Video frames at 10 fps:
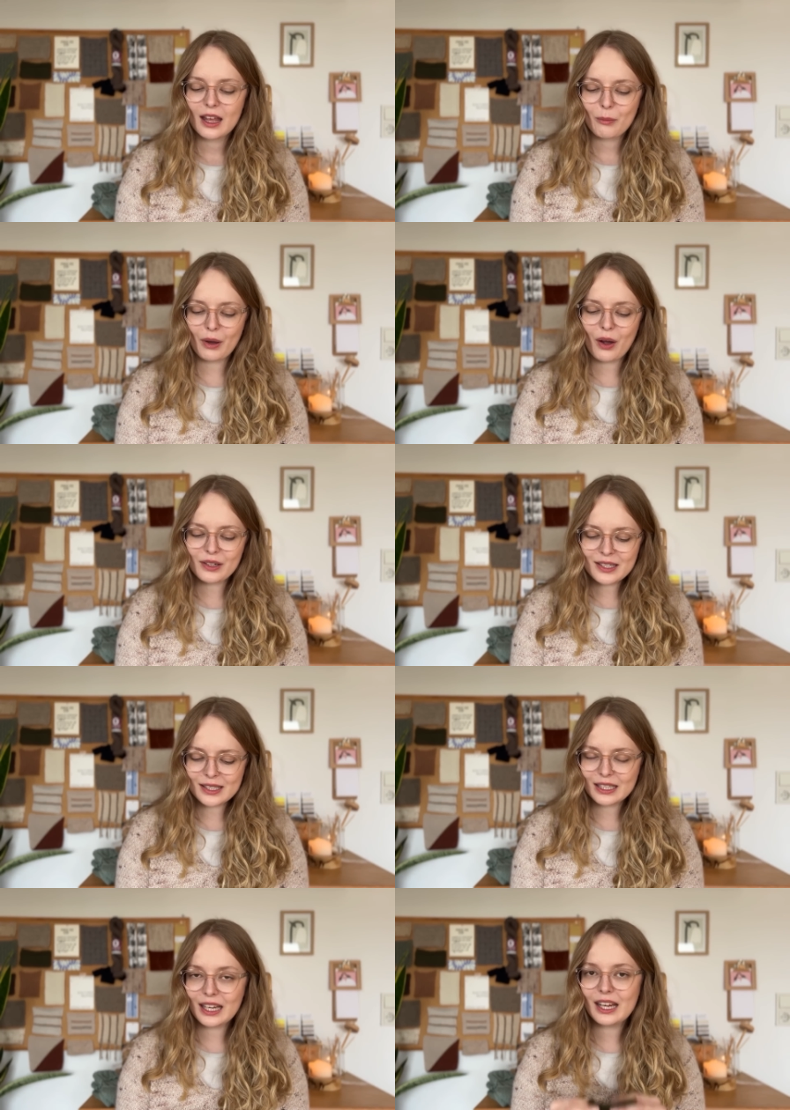But
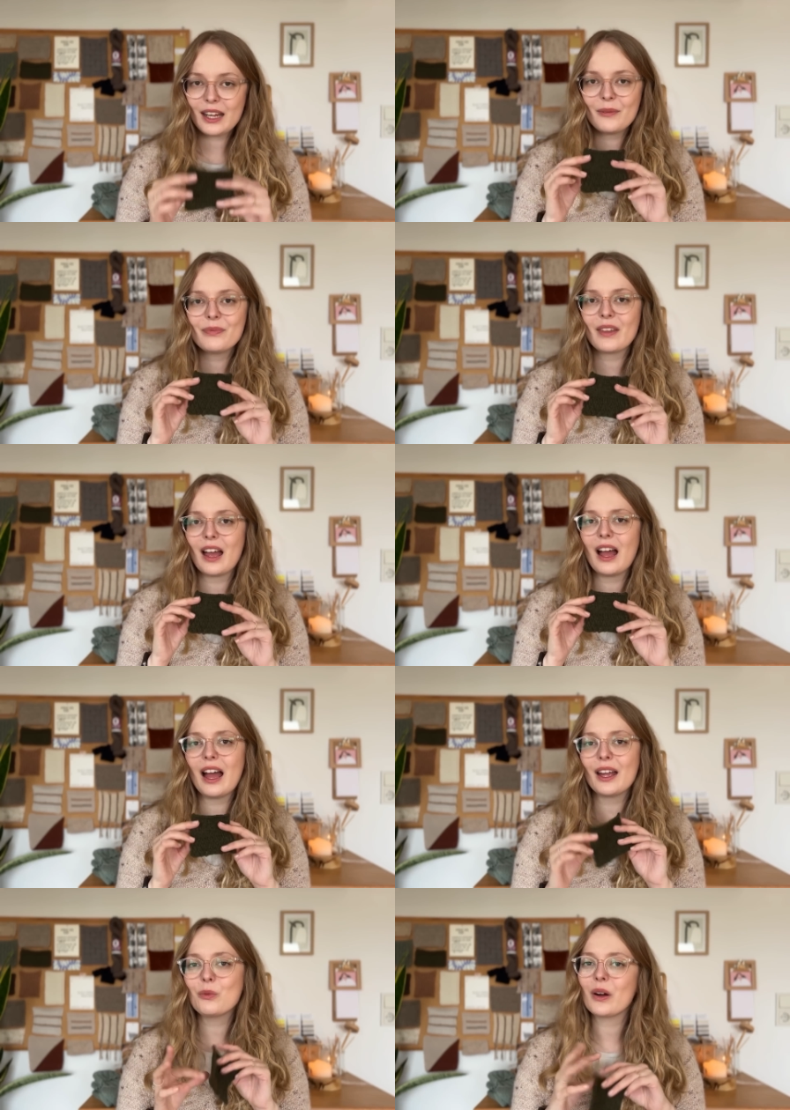honestly,
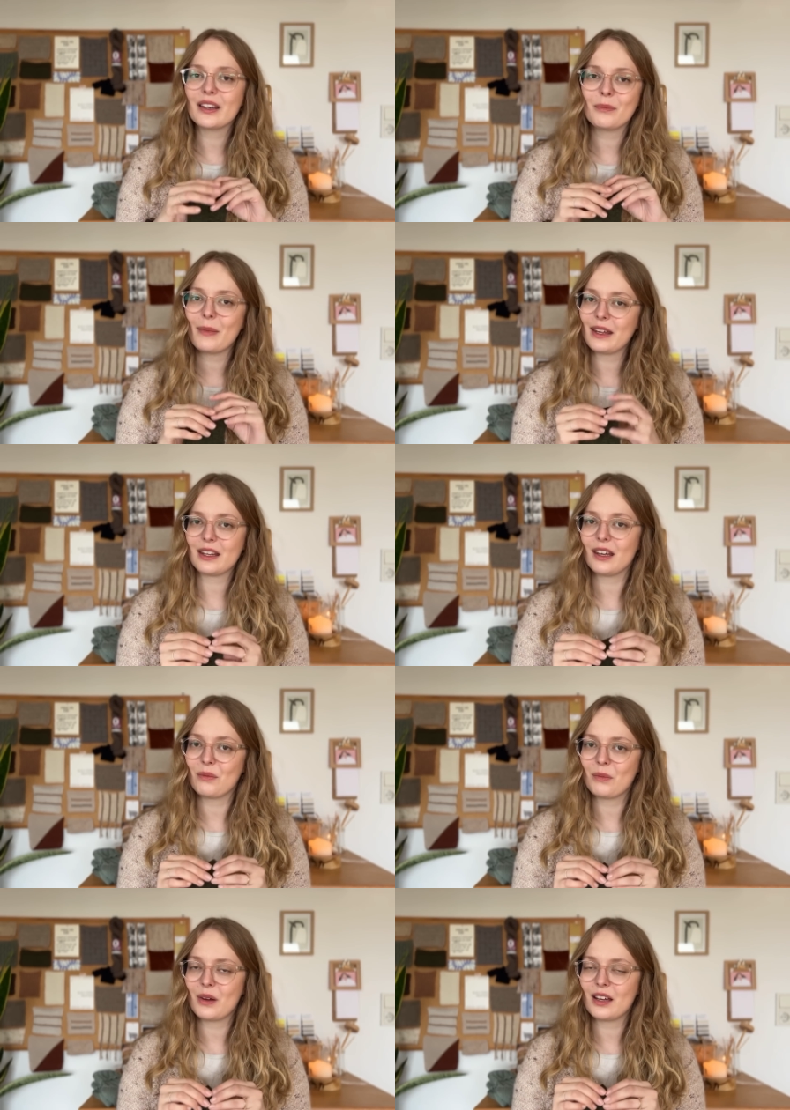I want to make
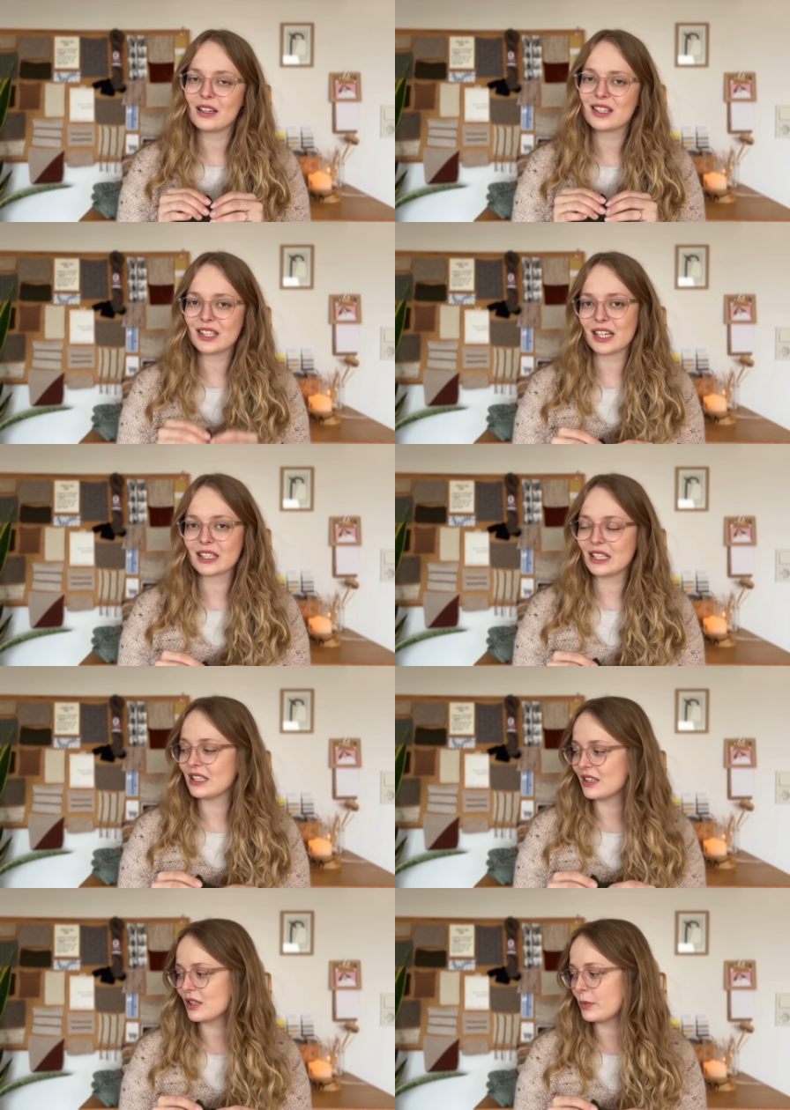him a stick
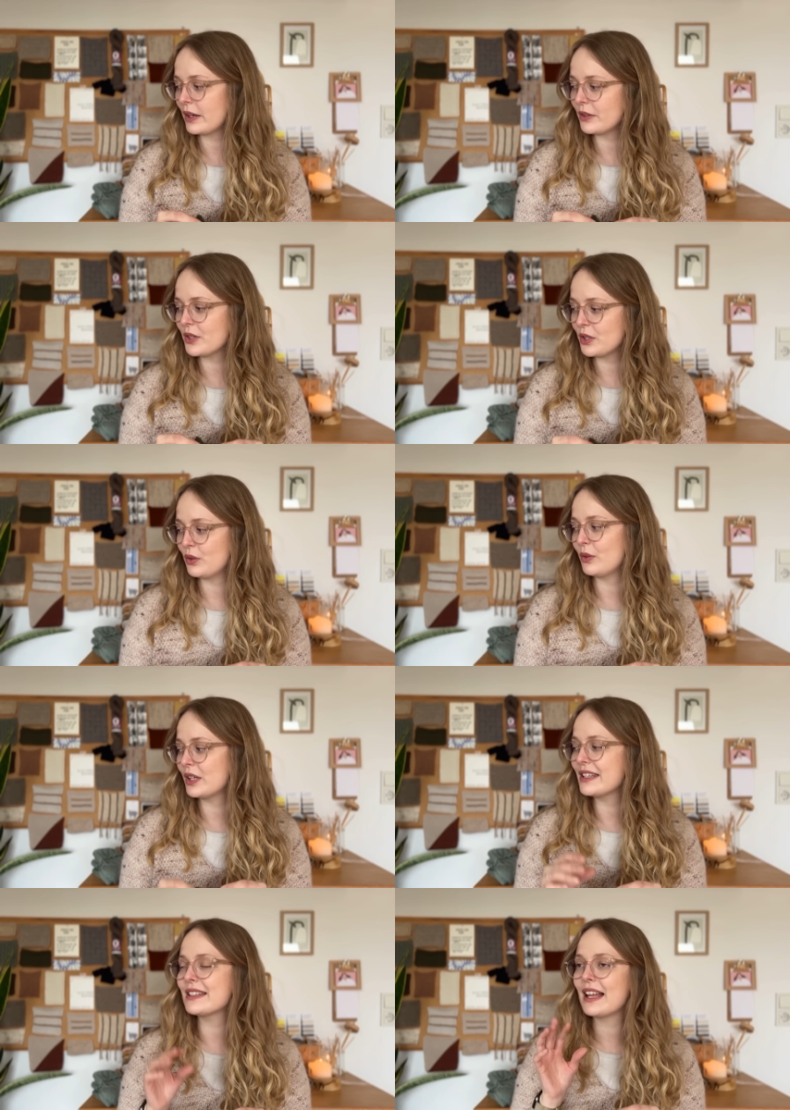season sweater too,
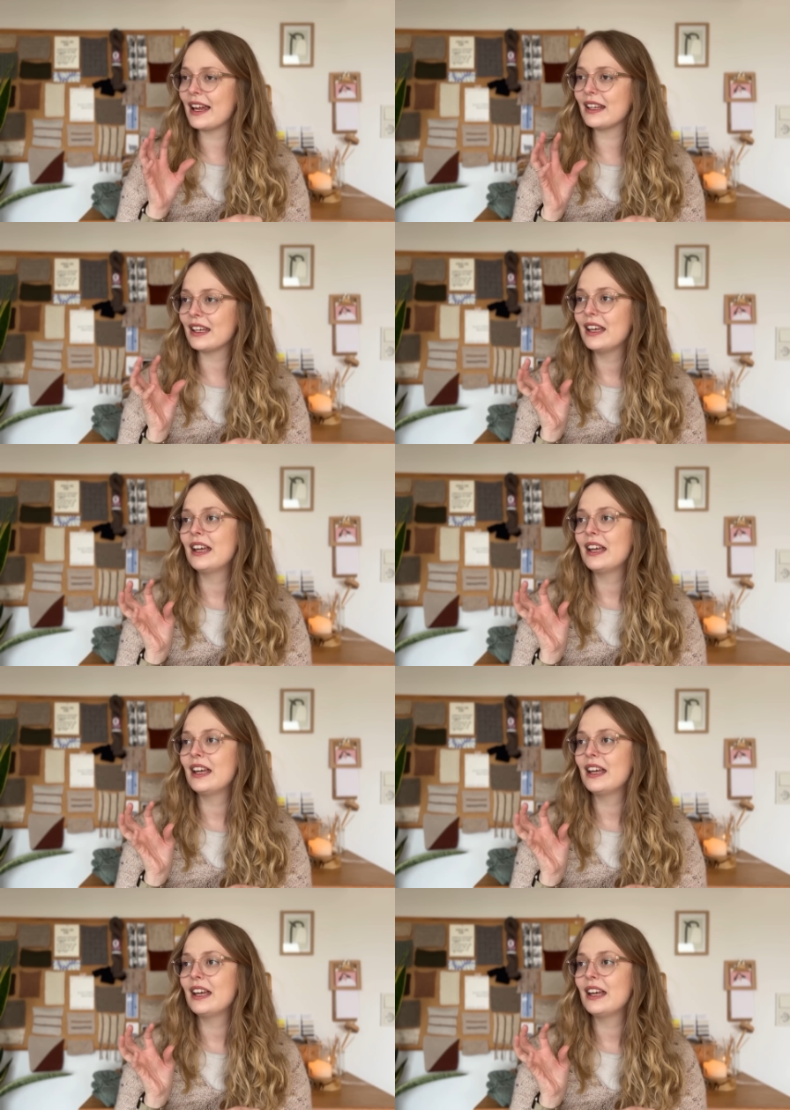because like